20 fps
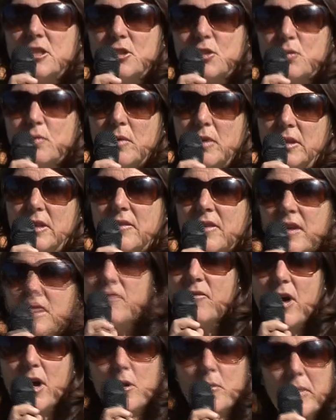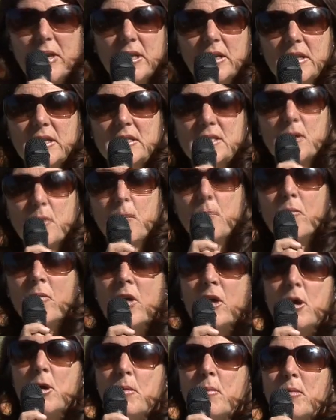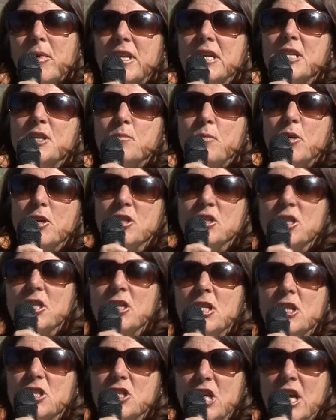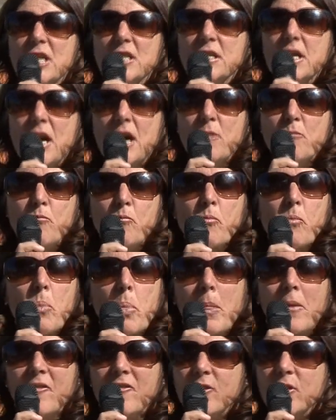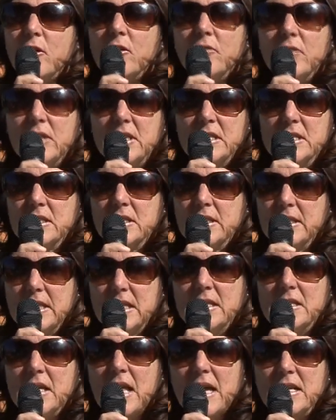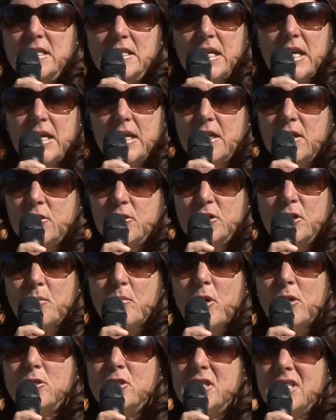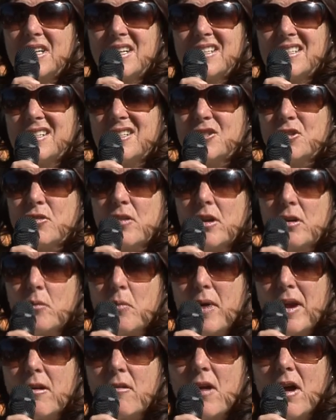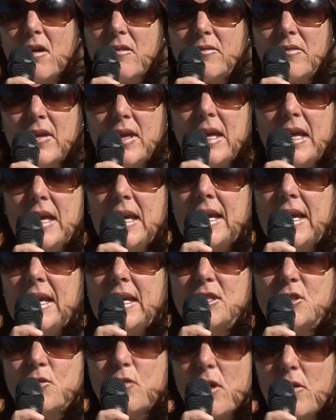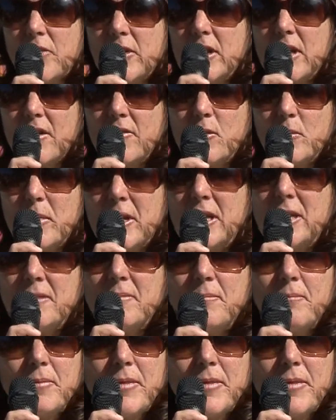just really the environmentalism. But he's pushed an agenda for these last 8 years that most citizens are unaware of. He's grown the government,